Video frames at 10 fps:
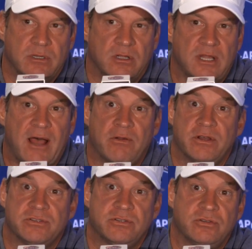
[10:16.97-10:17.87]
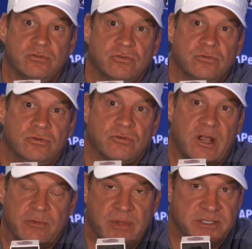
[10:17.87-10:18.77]
allowed us to
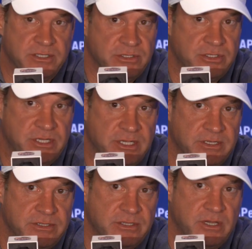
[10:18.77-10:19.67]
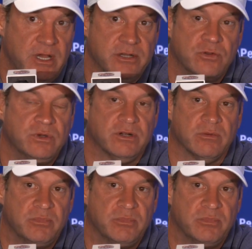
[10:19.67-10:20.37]
direct message kids on Twitter,